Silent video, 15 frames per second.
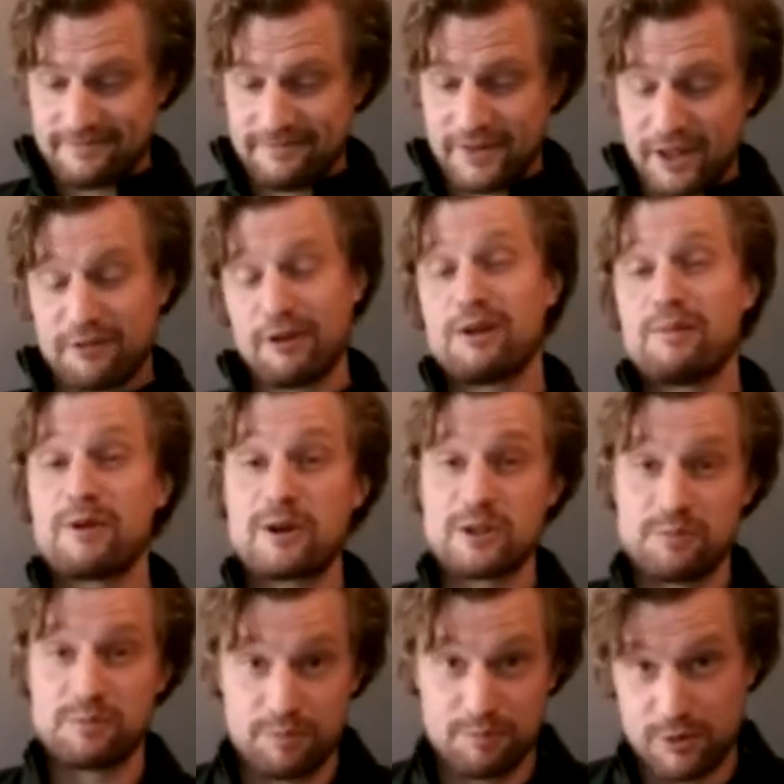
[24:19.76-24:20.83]
the corona motor
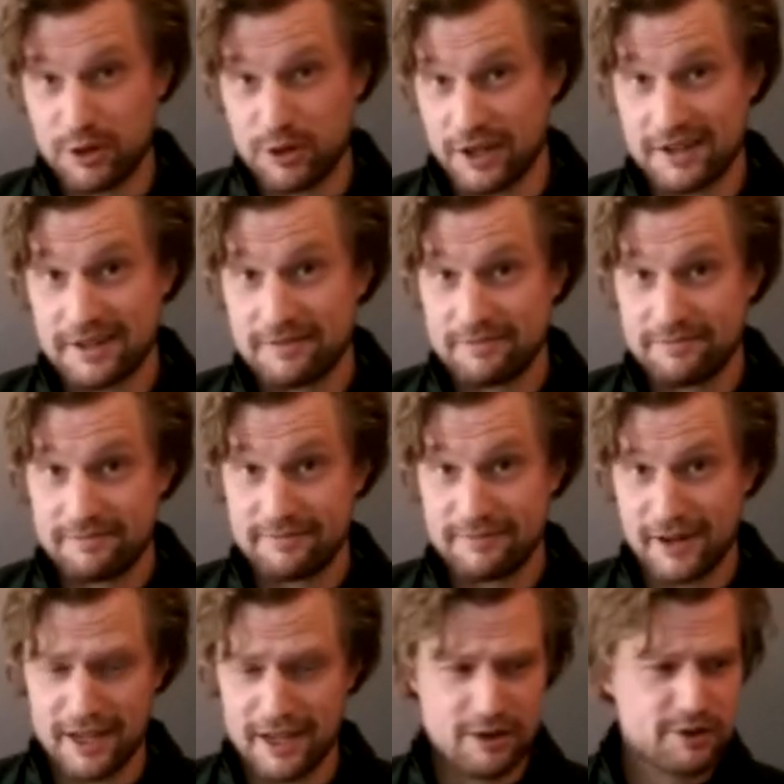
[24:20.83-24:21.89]
is brilliant, right?